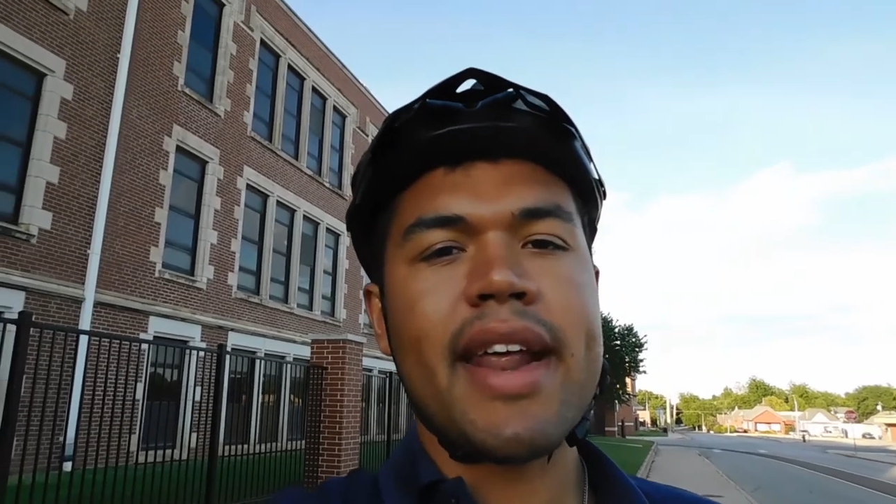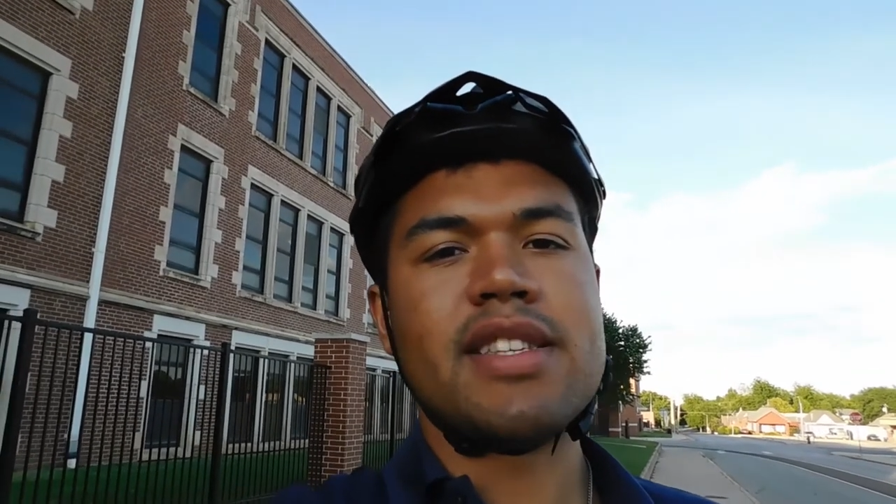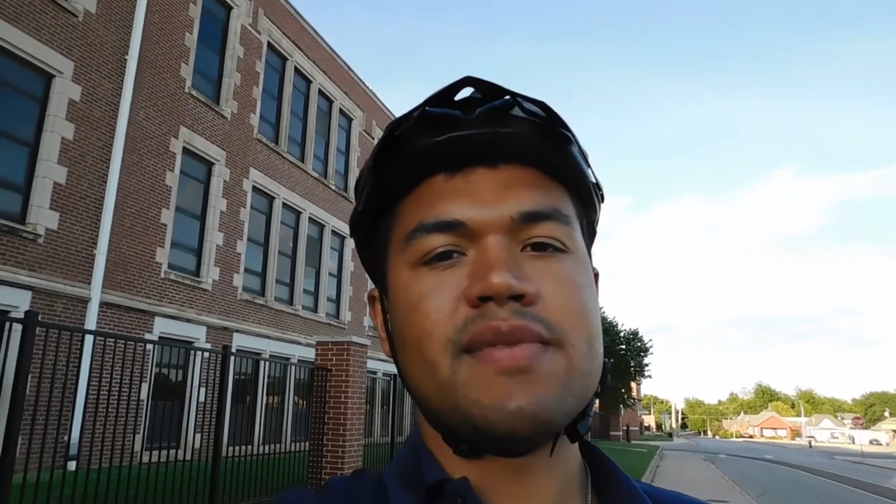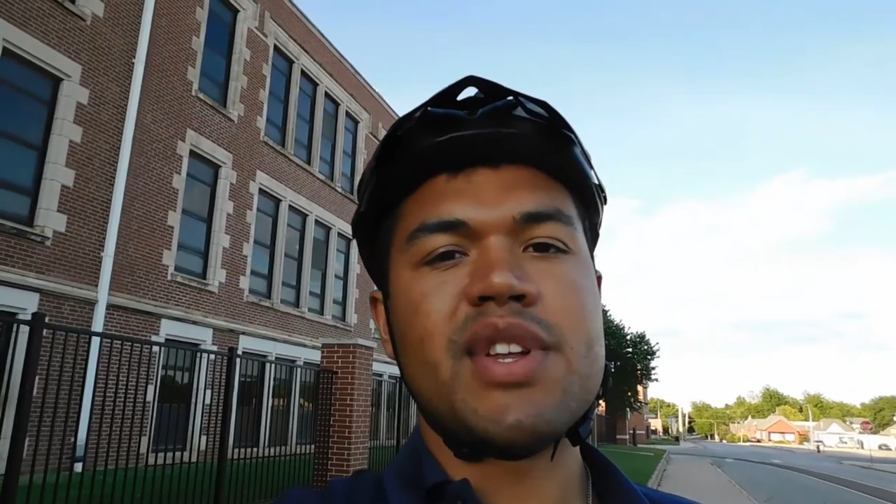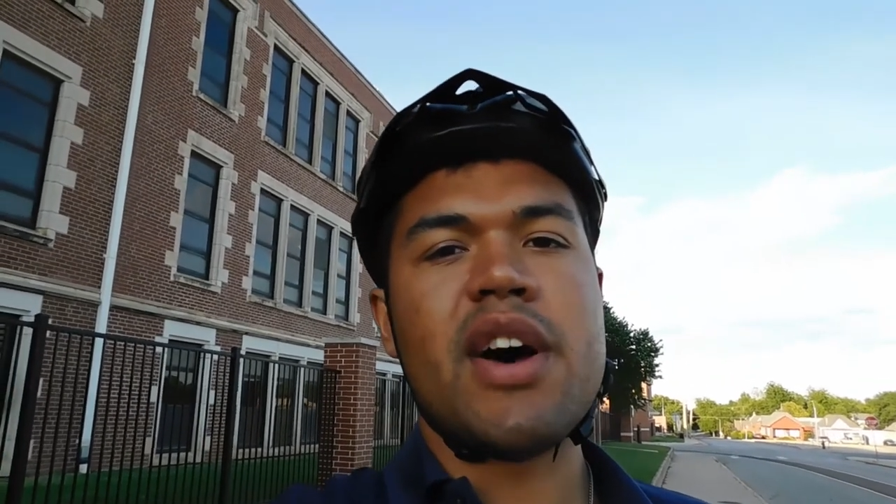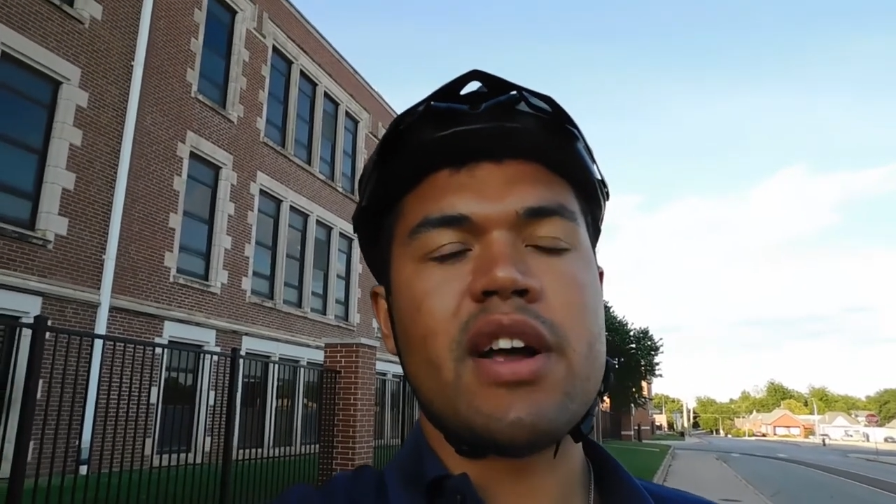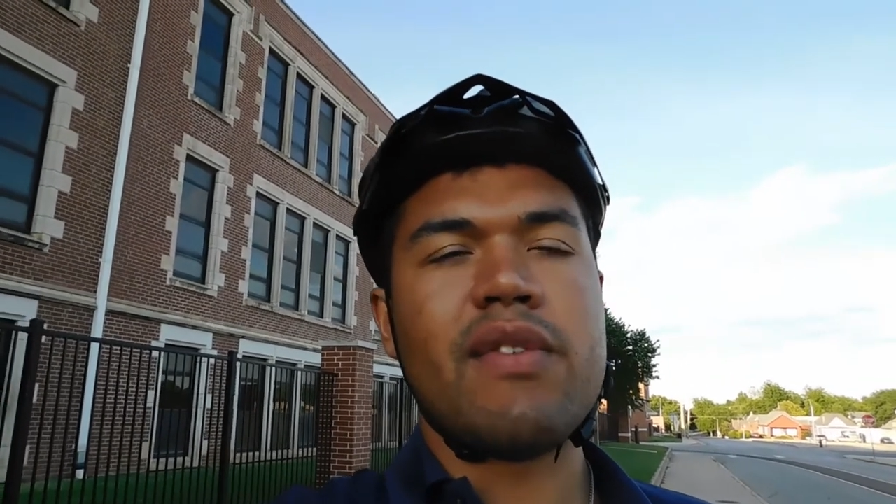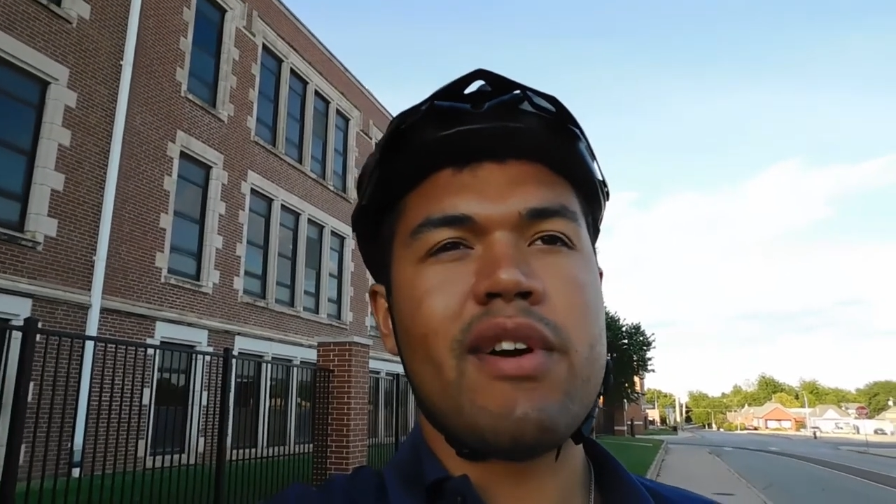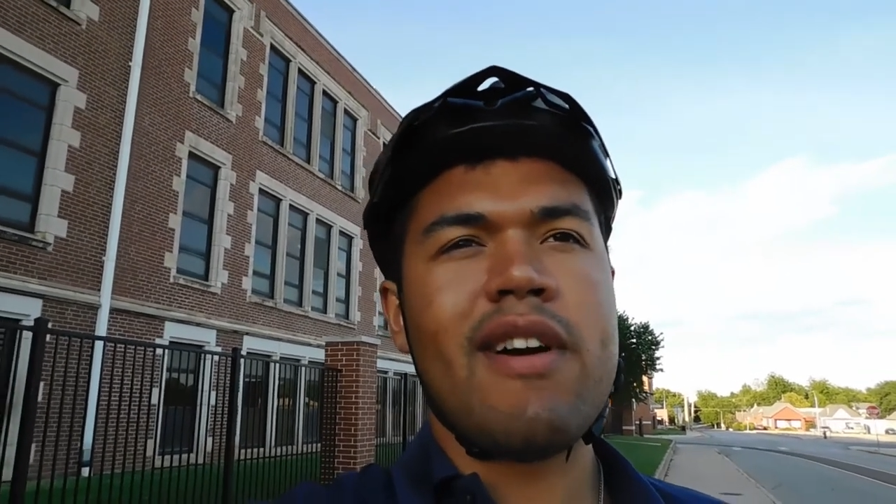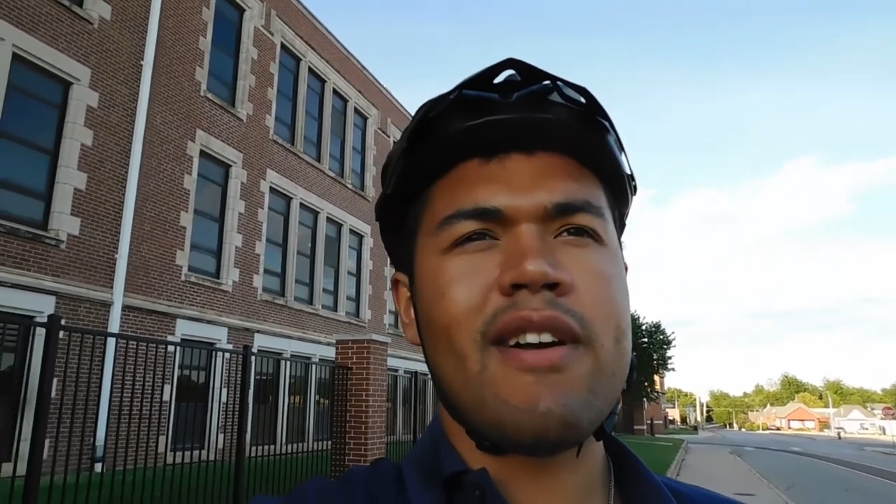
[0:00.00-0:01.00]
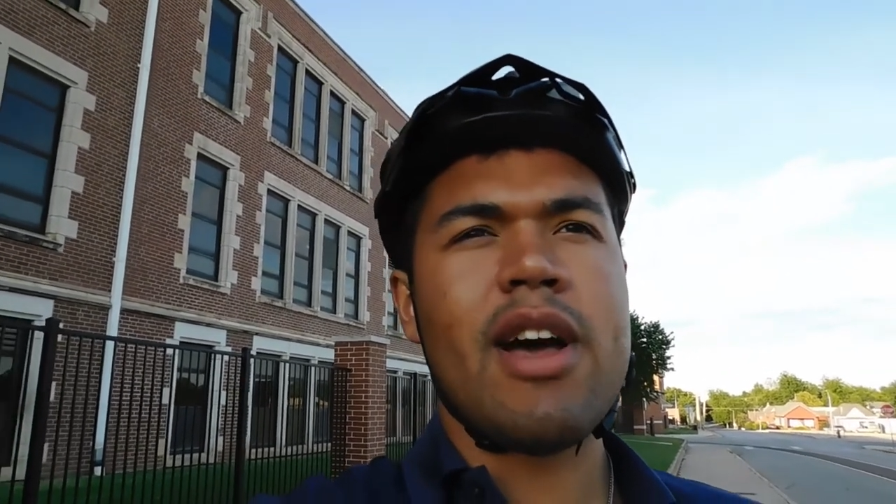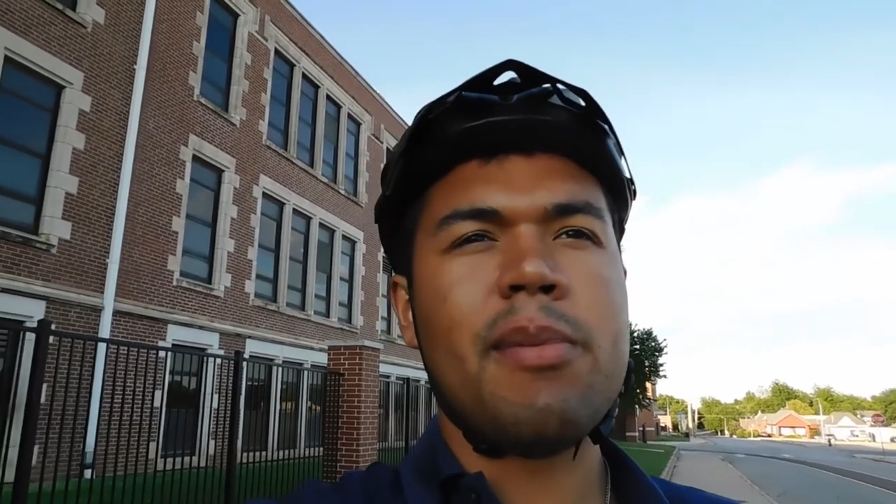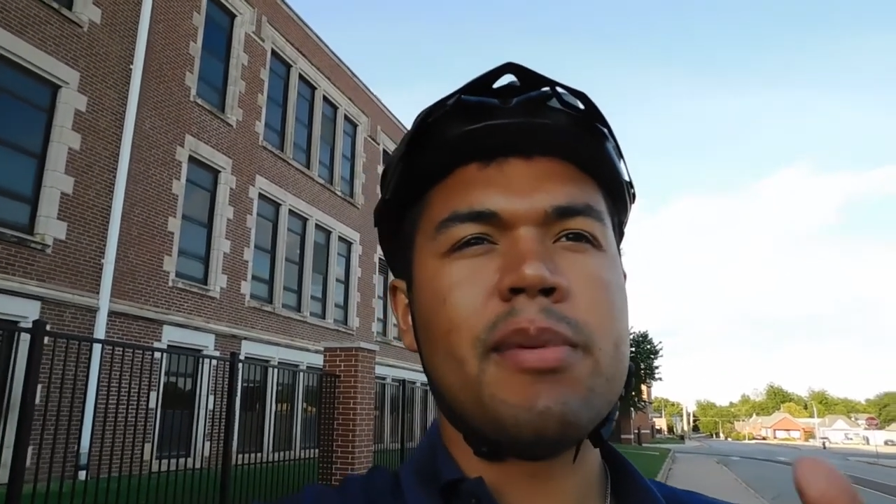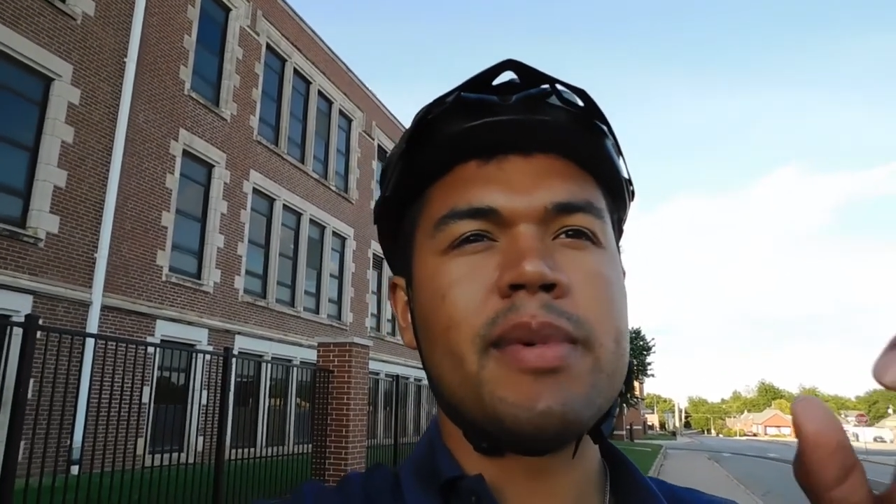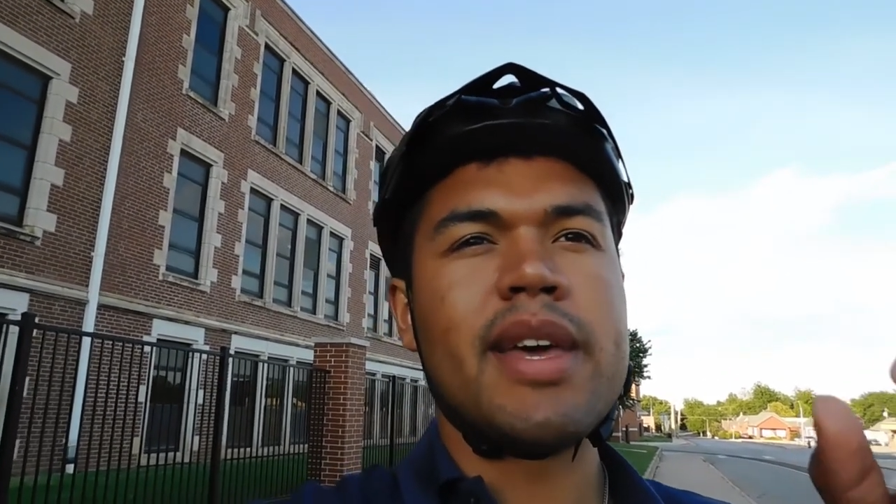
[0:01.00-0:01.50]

as a photographer or to help him